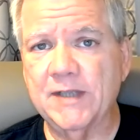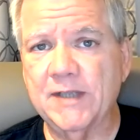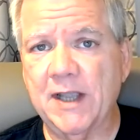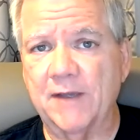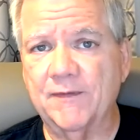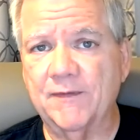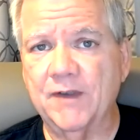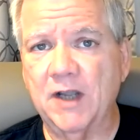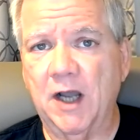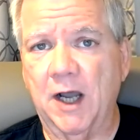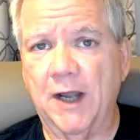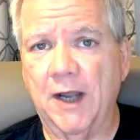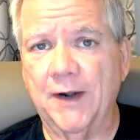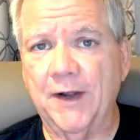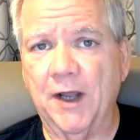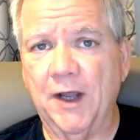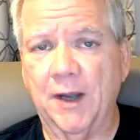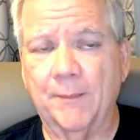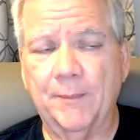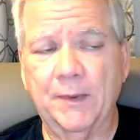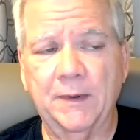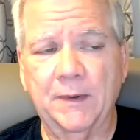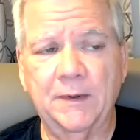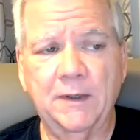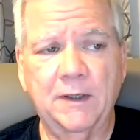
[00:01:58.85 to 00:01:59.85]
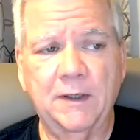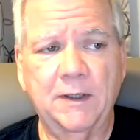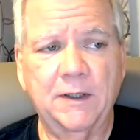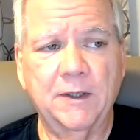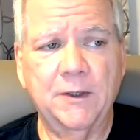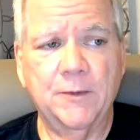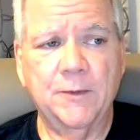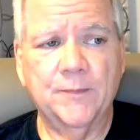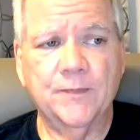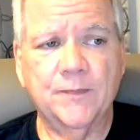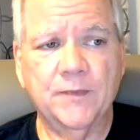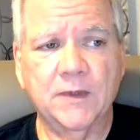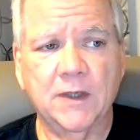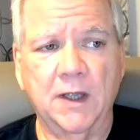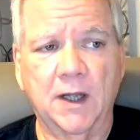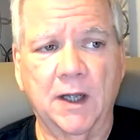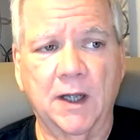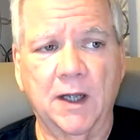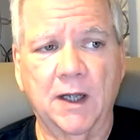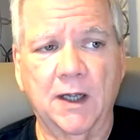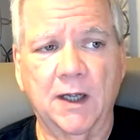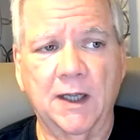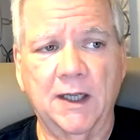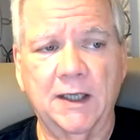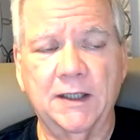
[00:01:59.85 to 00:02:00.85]
have gone up
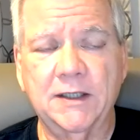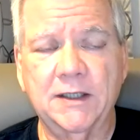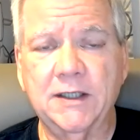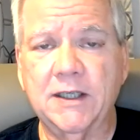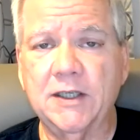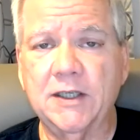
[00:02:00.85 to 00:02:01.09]
in